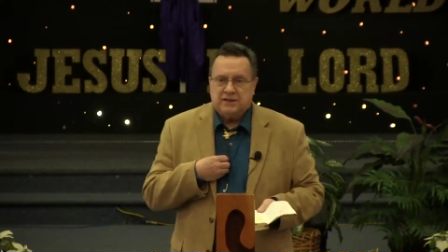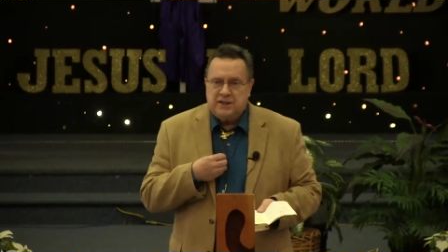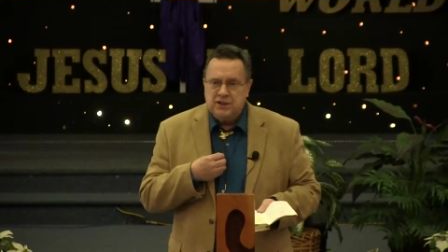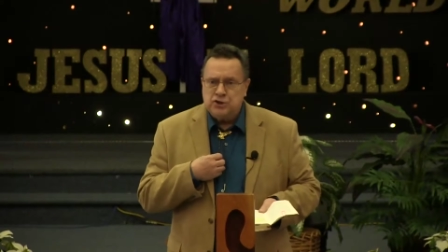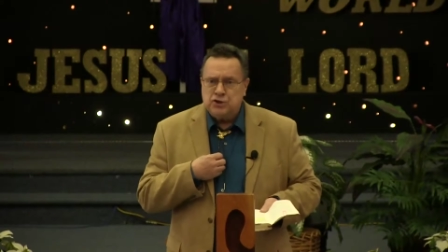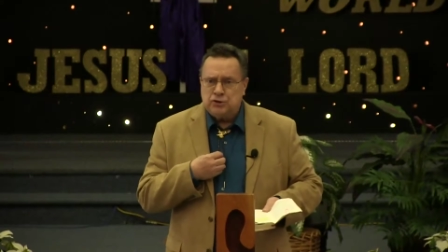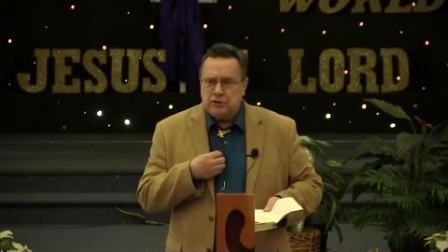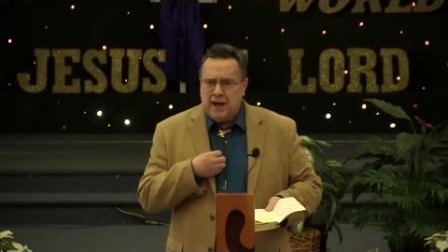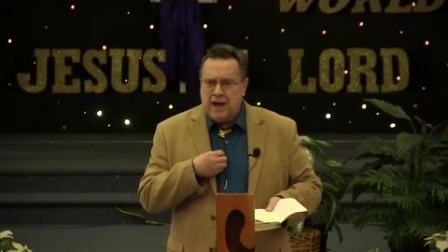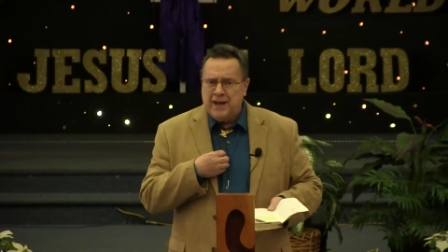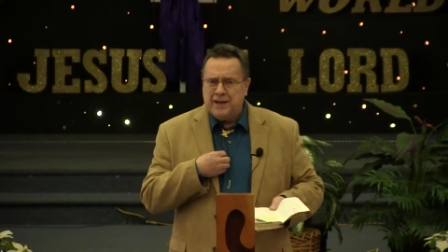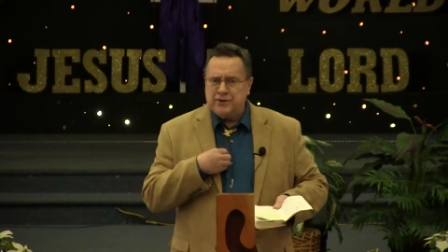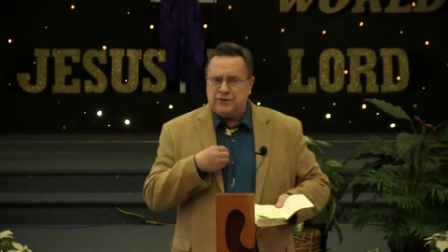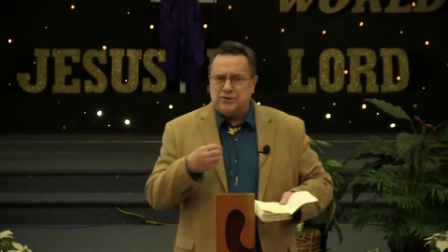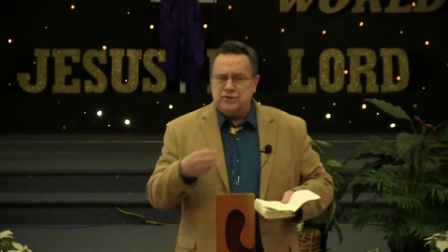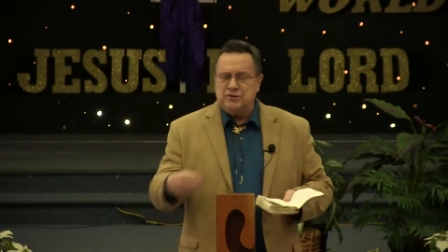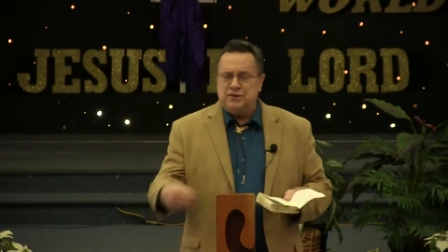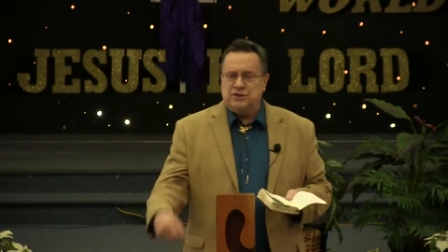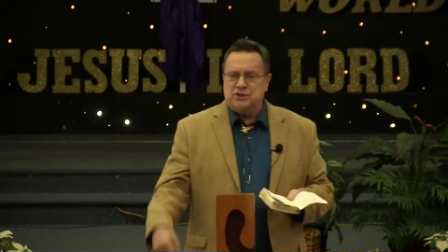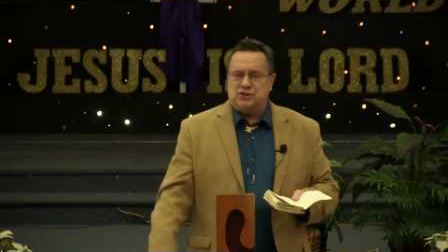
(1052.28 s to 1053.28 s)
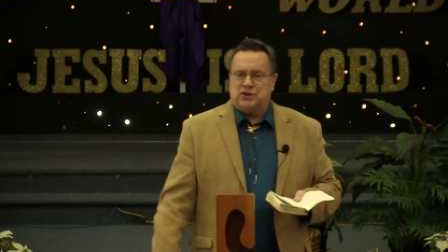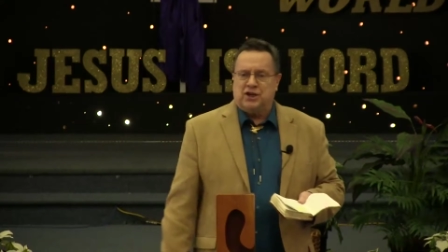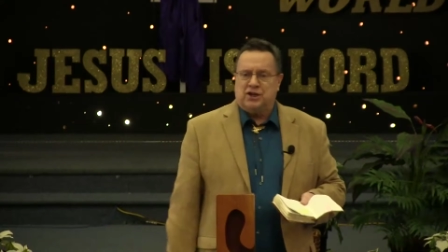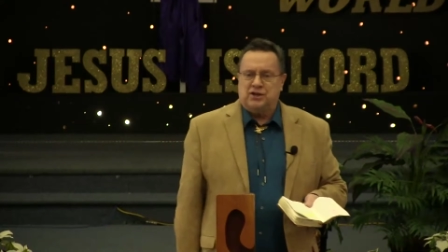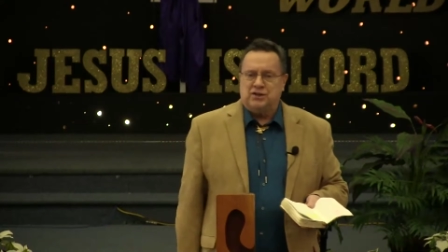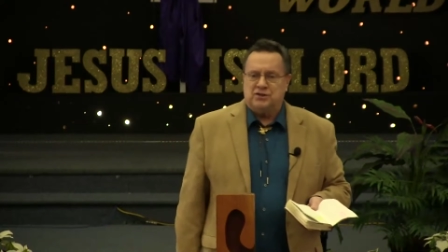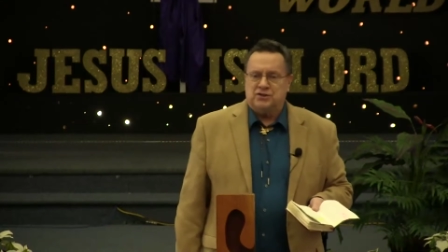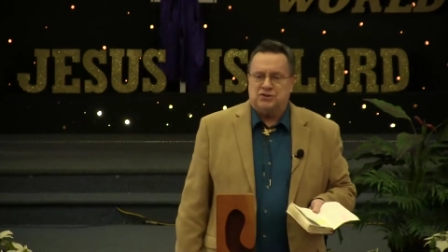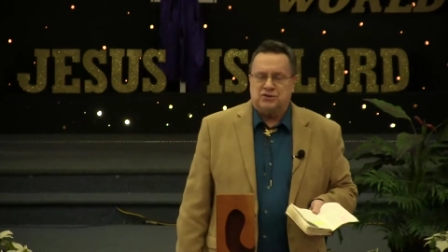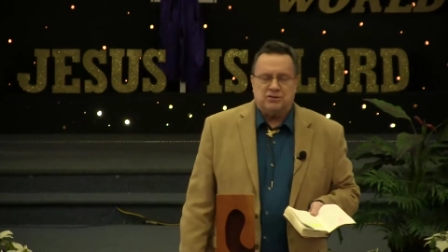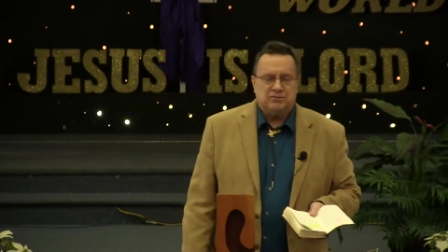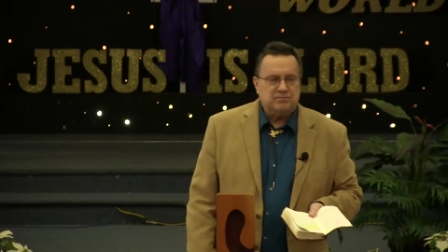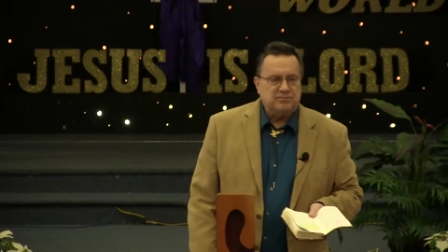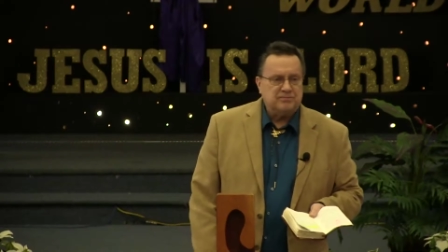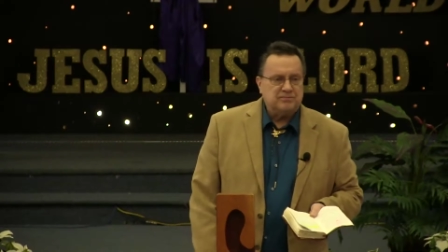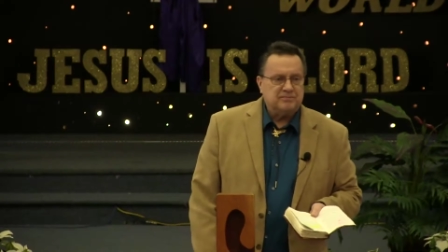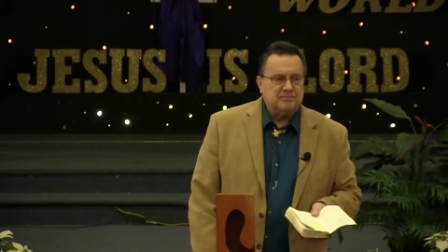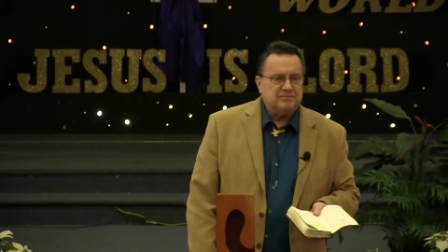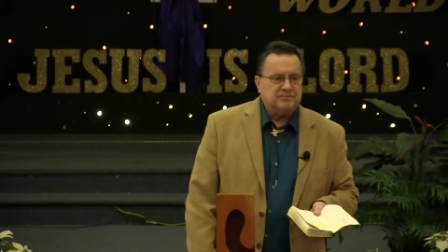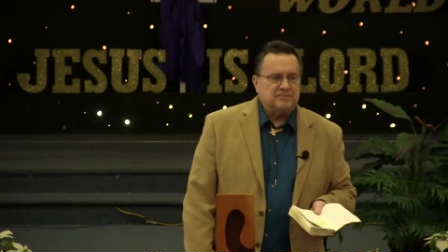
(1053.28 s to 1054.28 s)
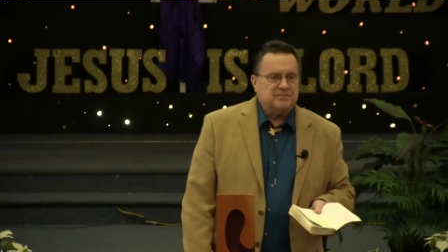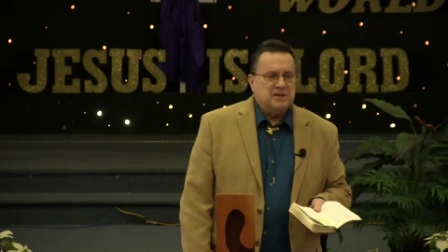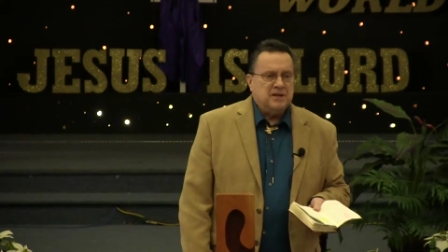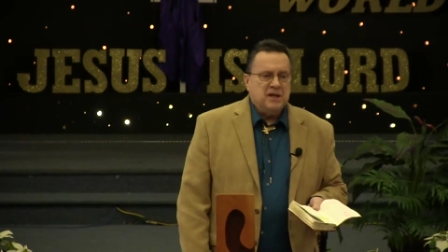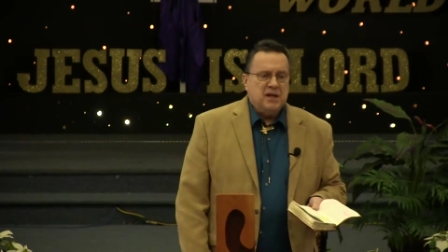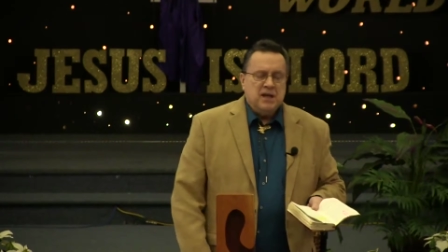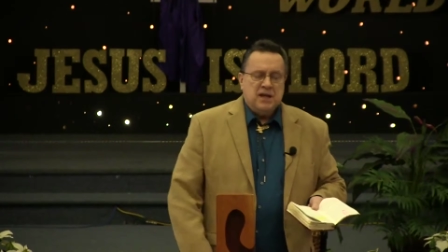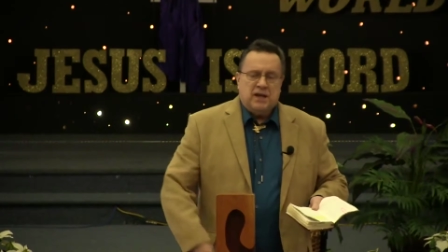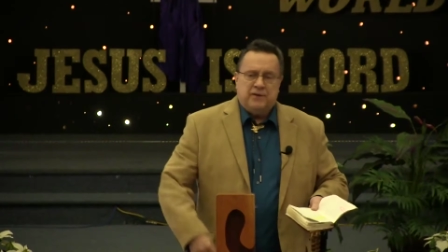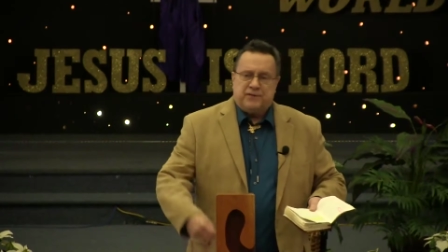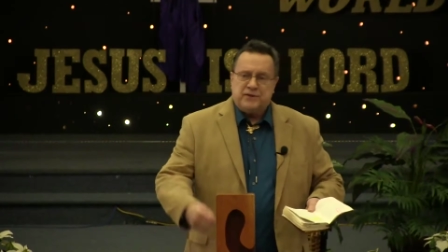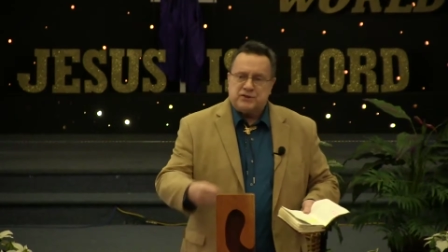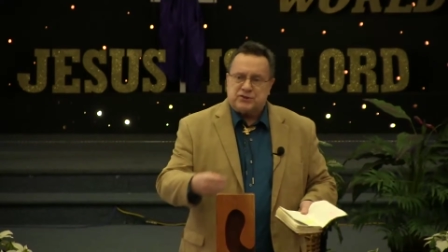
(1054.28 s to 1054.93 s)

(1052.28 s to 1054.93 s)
Get your attitude to change. If